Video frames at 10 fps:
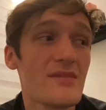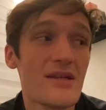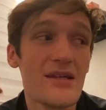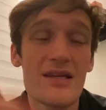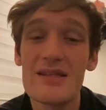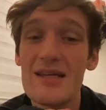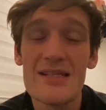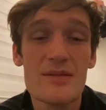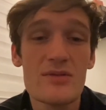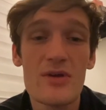hit that
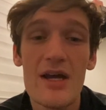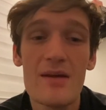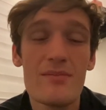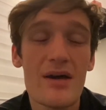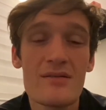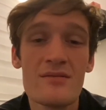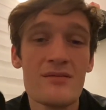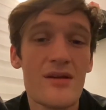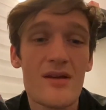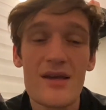subscribe
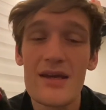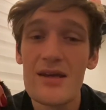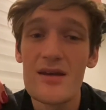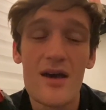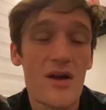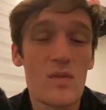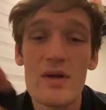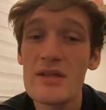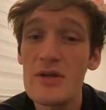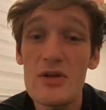button, uh,
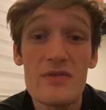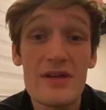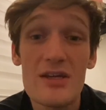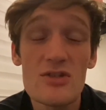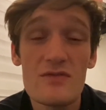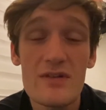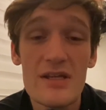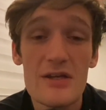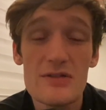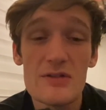ring the notification
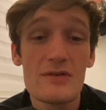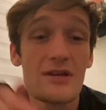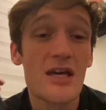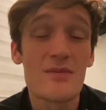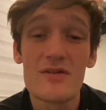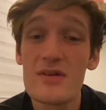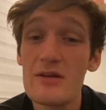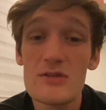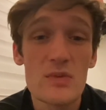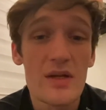video so you can get my
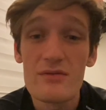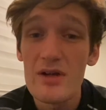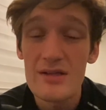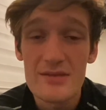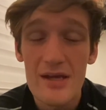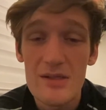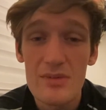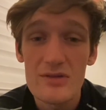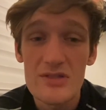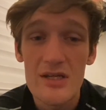videos whenever I decide to
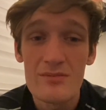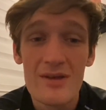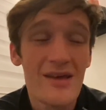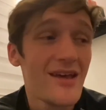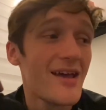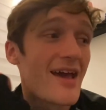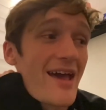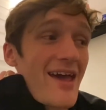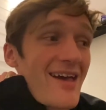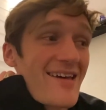post them.
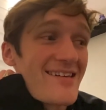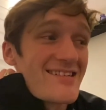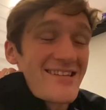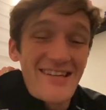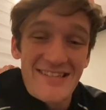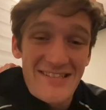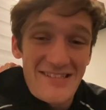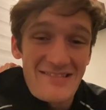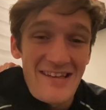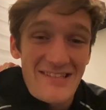And
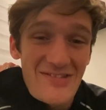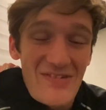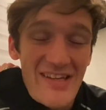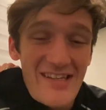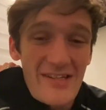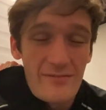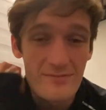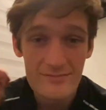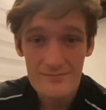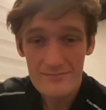until next week,
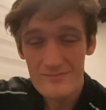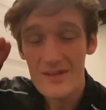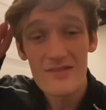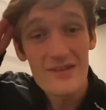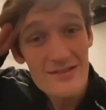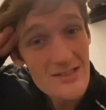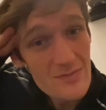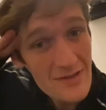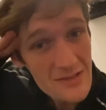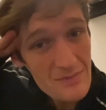this has
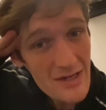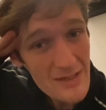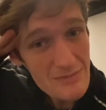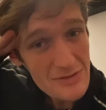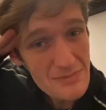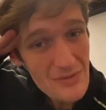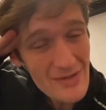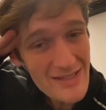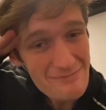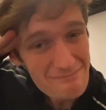been The Bi Book
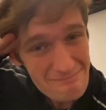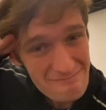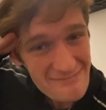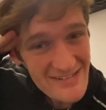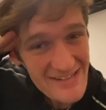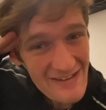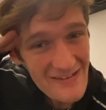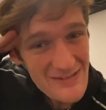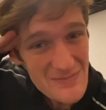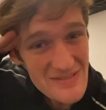Boy, and I
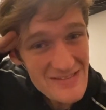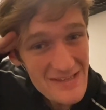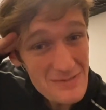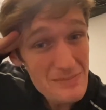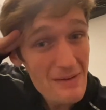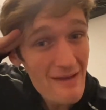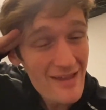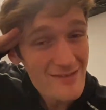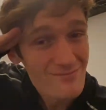am saying bye.